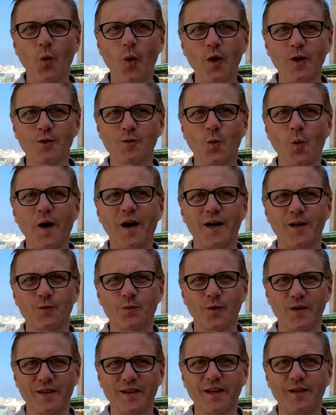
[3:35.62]
worldwide
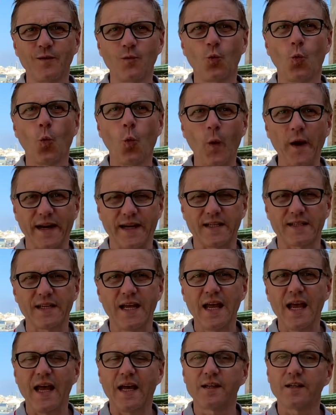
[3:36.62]
within weeks.
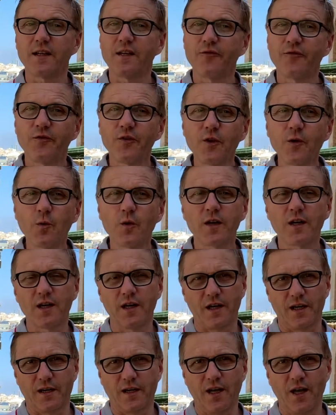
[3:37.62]
And if you would
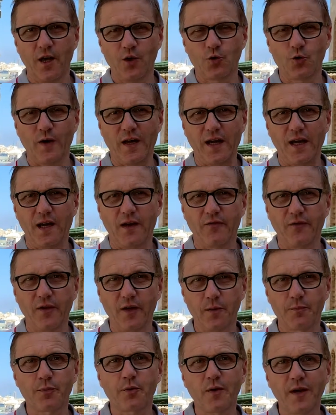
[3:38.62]
like to have
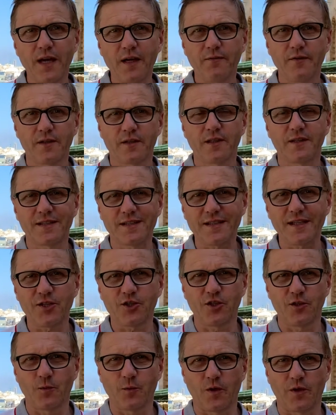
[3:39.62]
a private
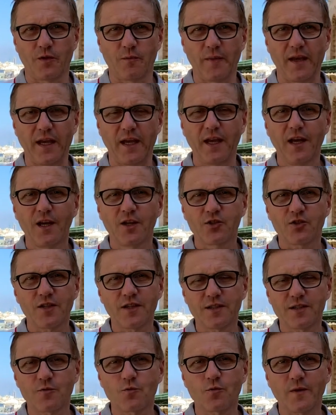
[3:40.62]
session with me,
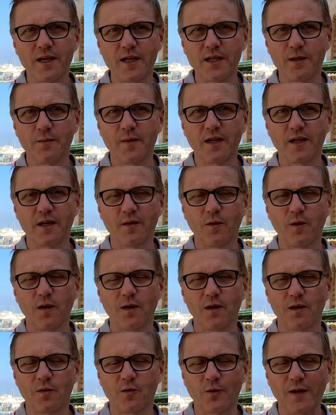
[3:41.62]
just write me,
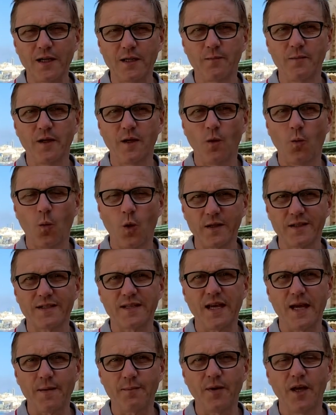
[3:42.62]
uh, write me a
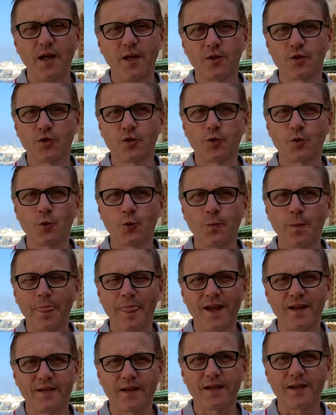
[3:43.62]
WhatsApp to
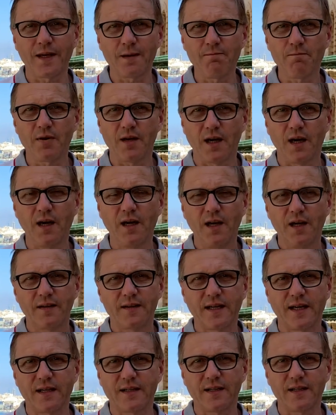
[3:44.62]
the number
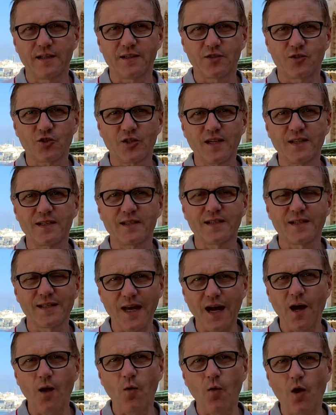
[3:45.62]
that is just
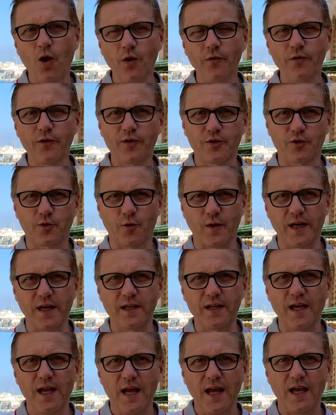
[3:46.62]
now on the
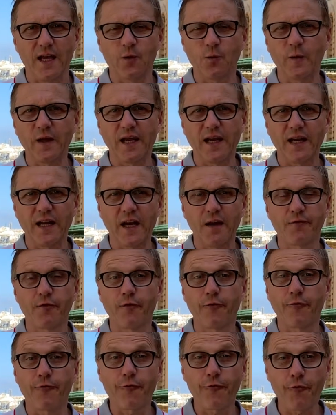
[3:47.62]
screen and we can have a
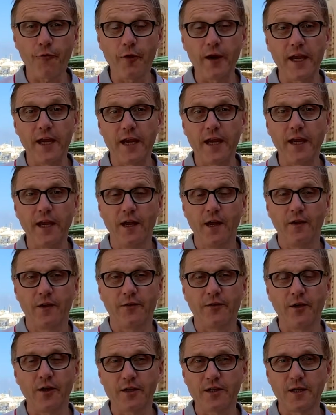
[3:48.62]
free
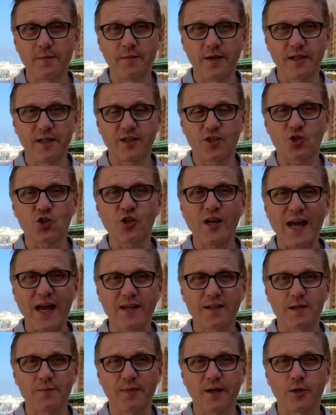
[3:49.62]
30 minute
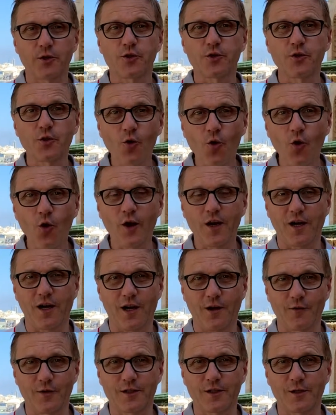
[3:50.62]
chat about your
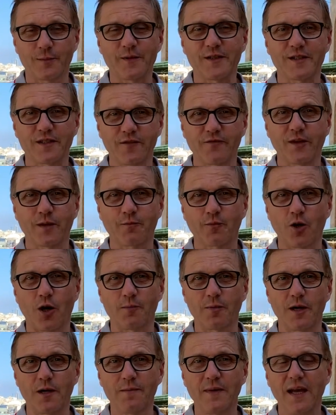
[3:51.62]
current specific
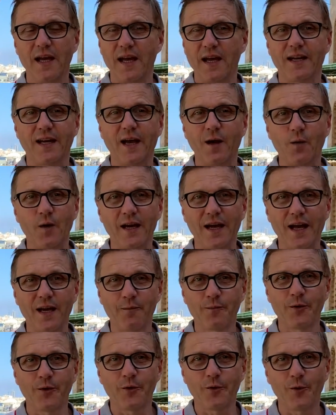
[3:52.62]
problem, and I will
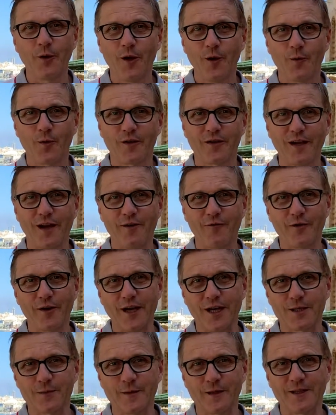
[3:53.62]
help you with every
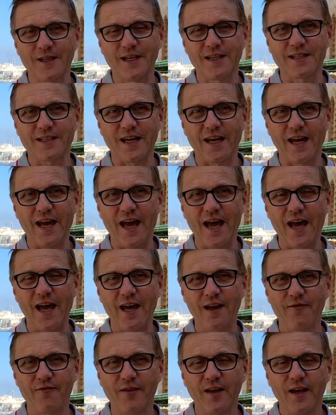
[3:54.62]
expertise I
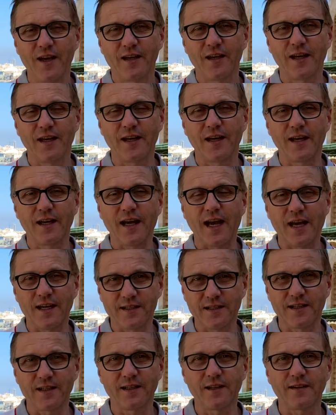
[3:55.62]
have. Uh,
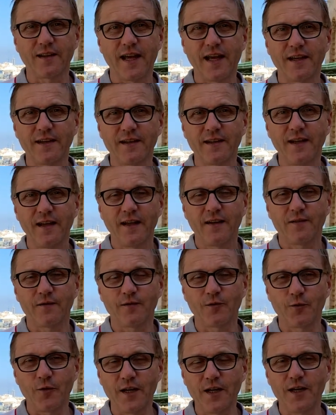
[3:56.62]
until then,
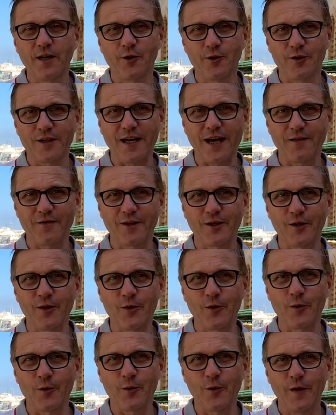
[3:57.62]
really good having
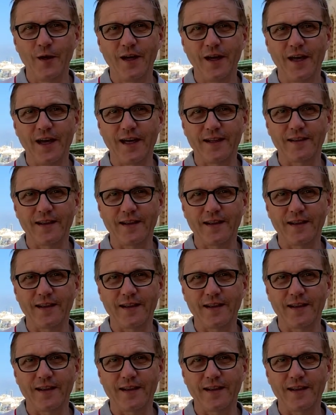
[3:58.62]
you. And